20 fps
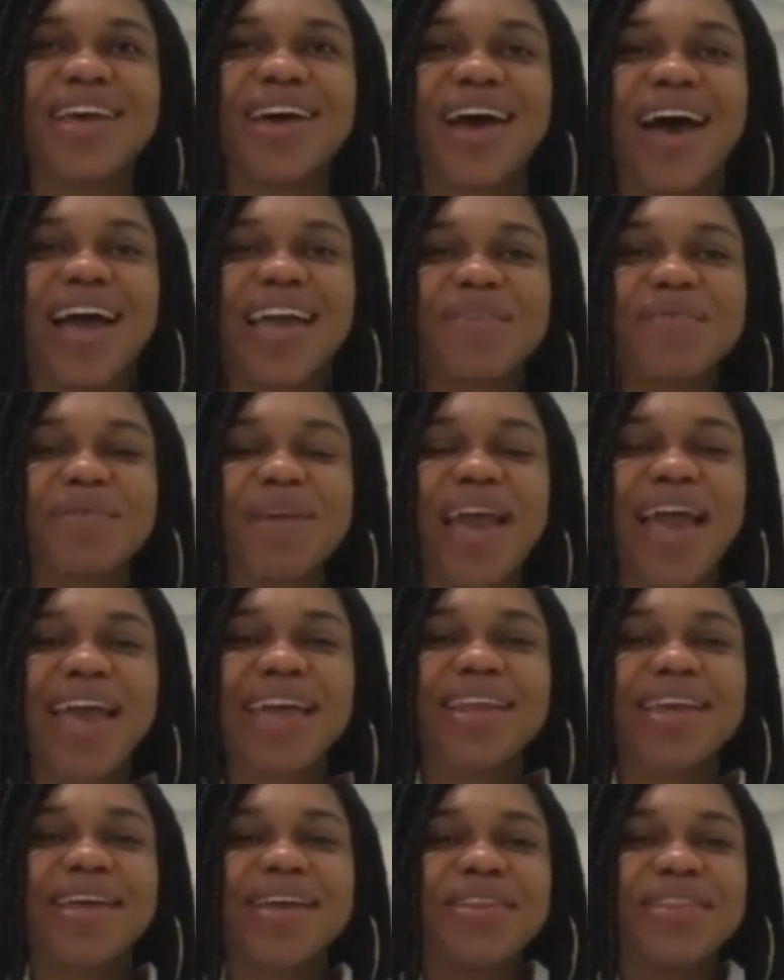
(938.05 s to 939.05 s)
hiding behind
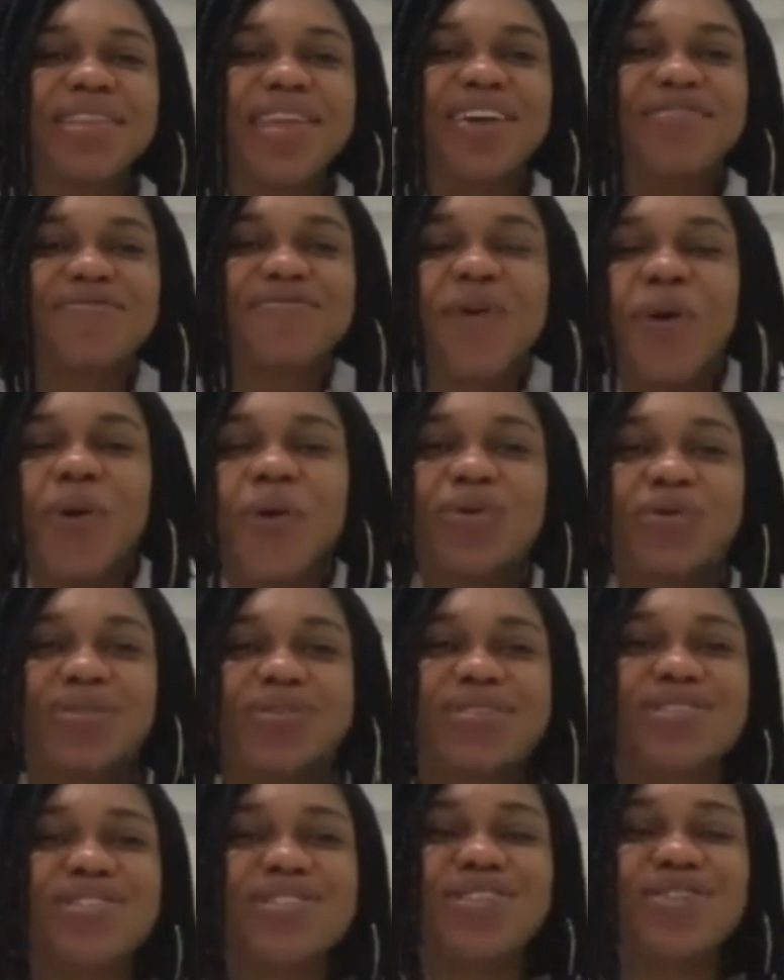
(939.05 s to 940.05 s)
their
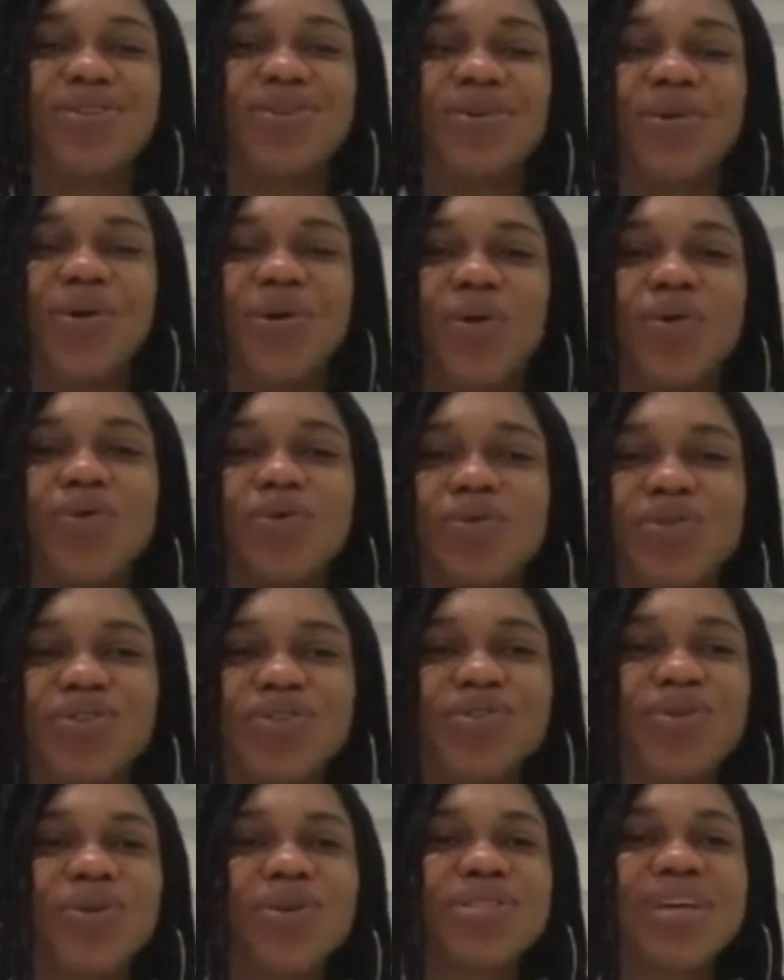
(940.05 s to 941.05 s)
phones, you know, who do
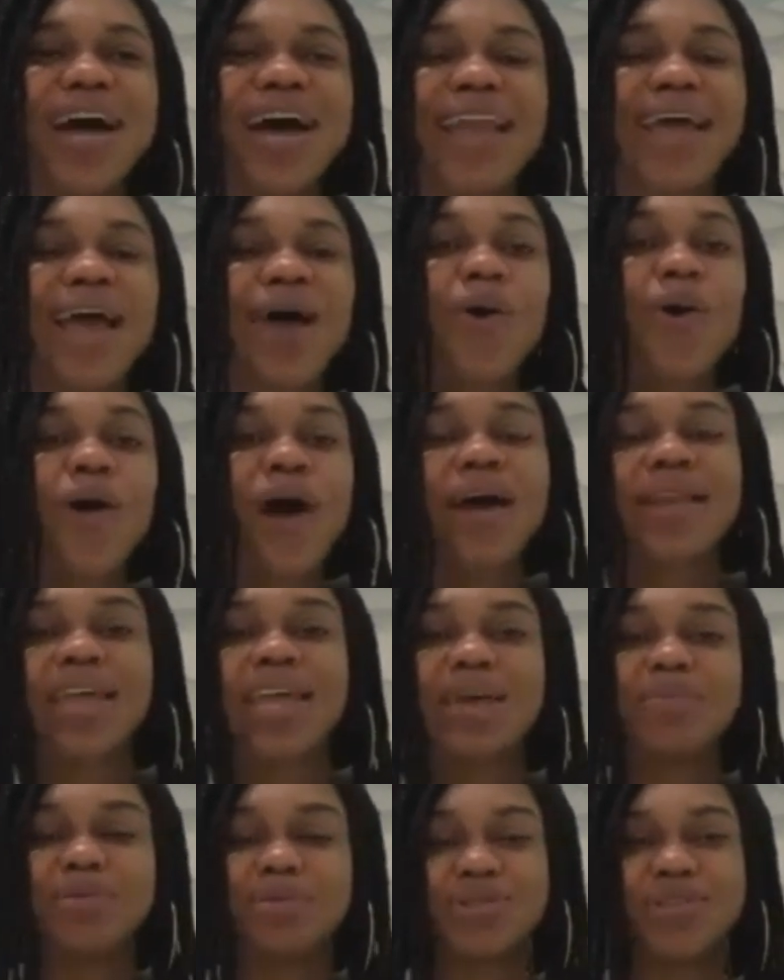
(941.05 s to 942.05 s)
not or
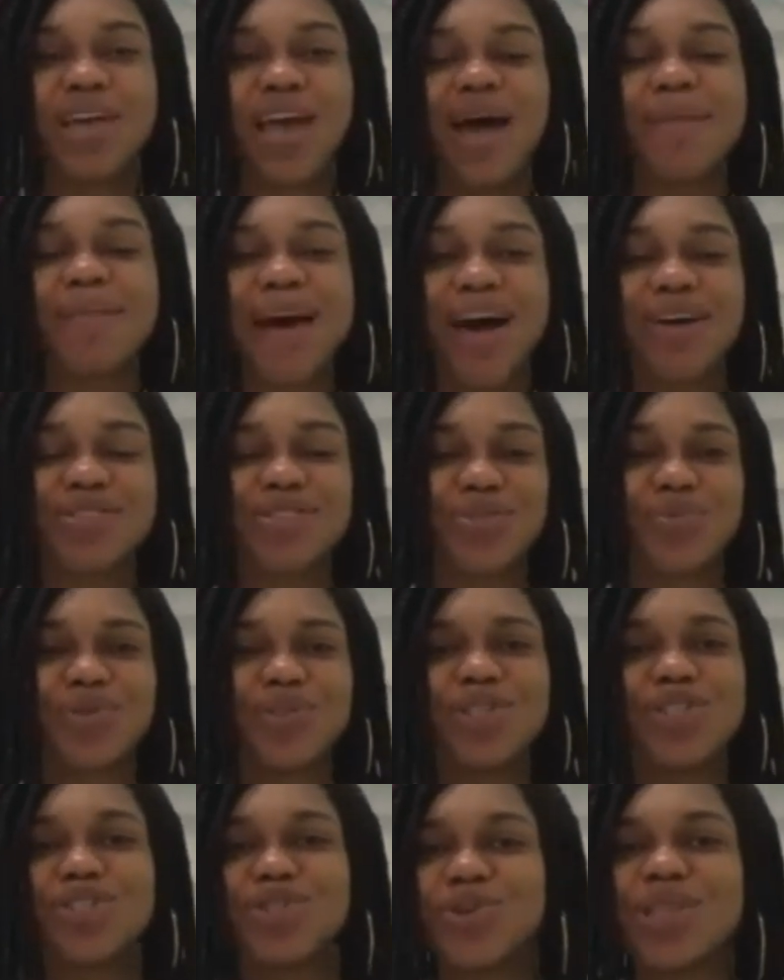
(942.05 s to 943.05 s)
unable to come out to really
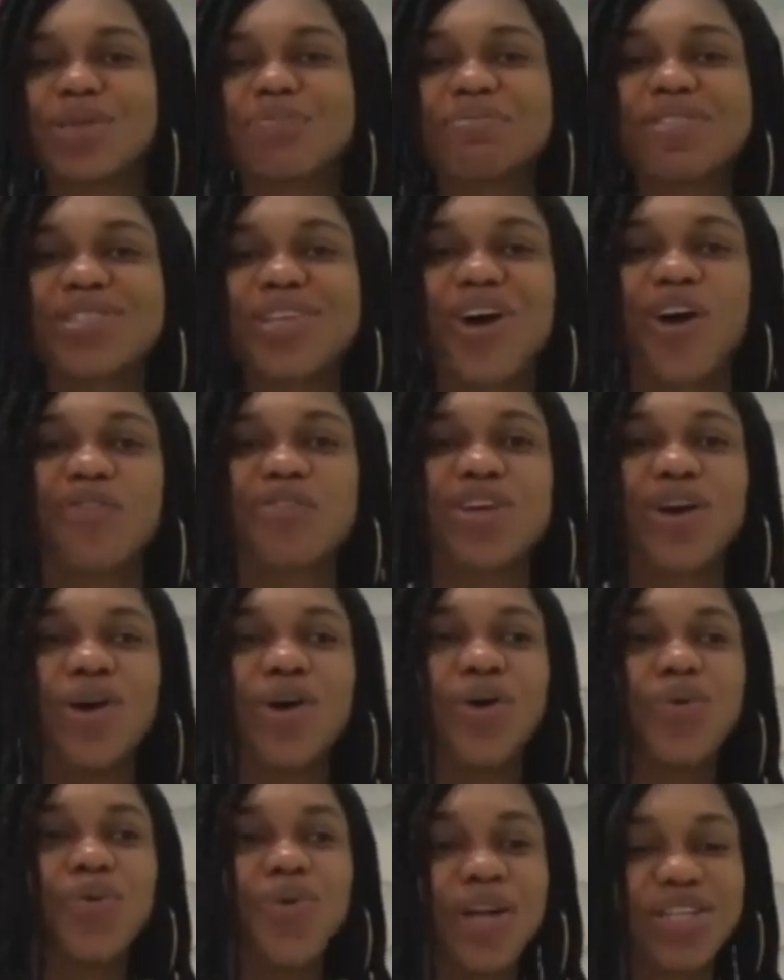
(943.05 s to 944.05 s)
show themselves,
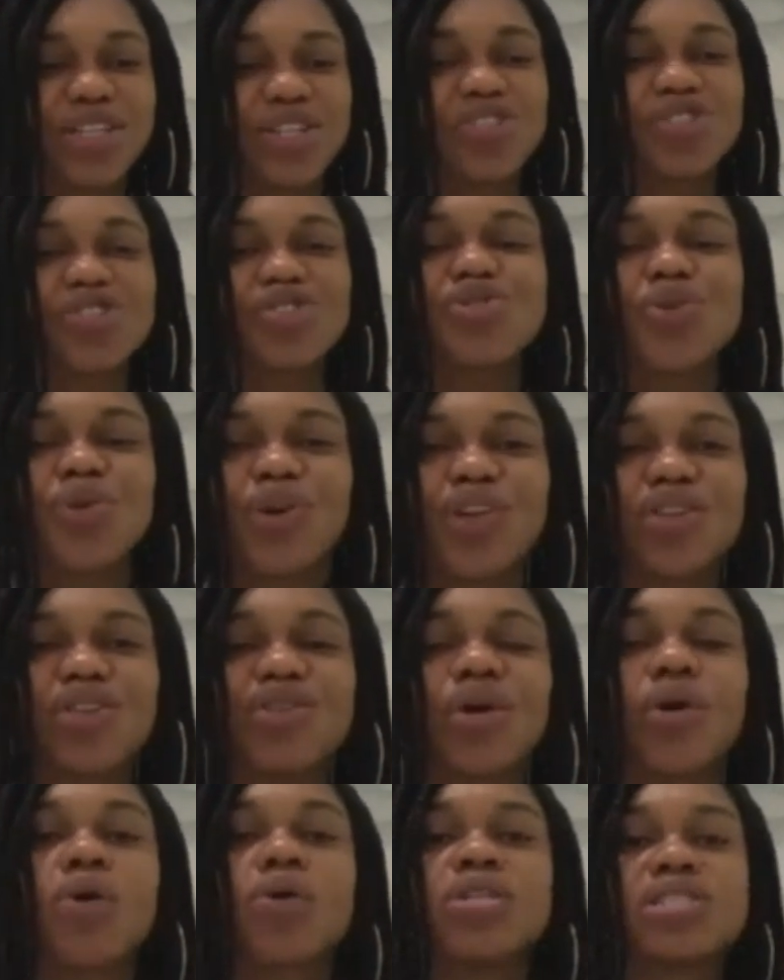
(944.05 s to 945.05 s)
who are just trolling you
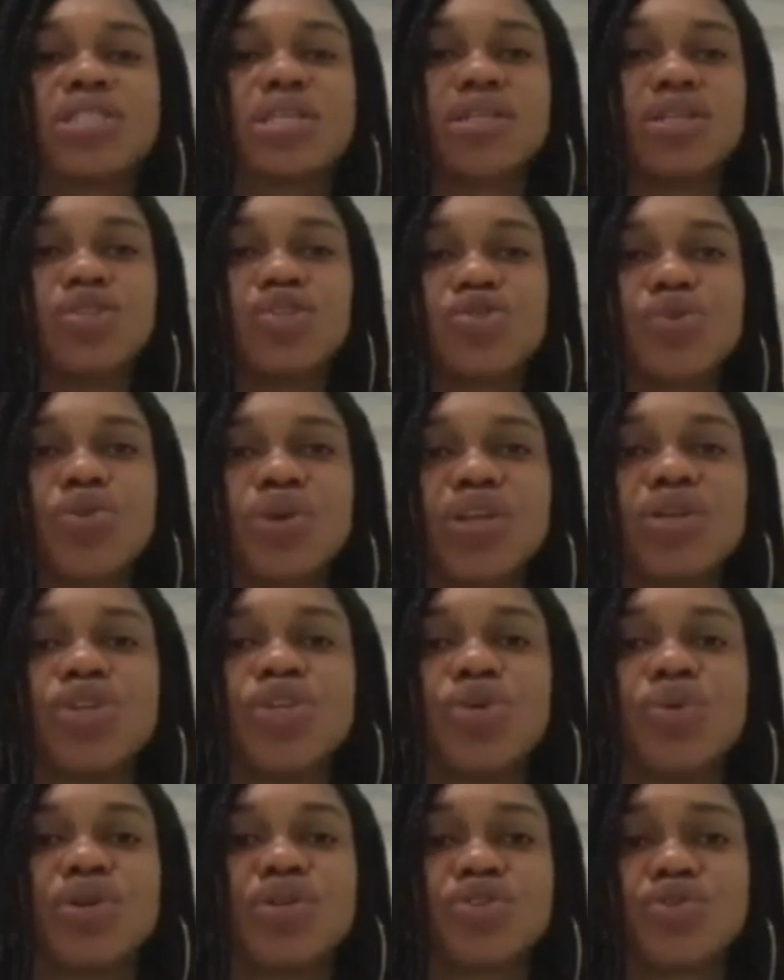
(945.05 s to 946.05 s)
and constantly trolling
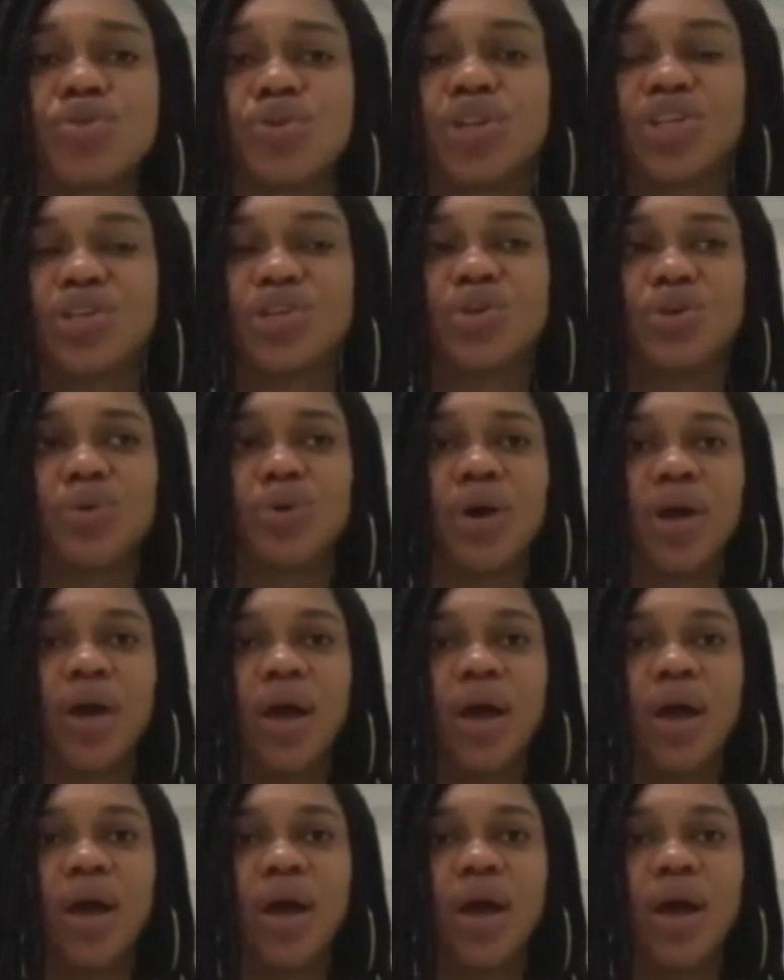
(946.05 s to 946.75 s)
you and trolling you.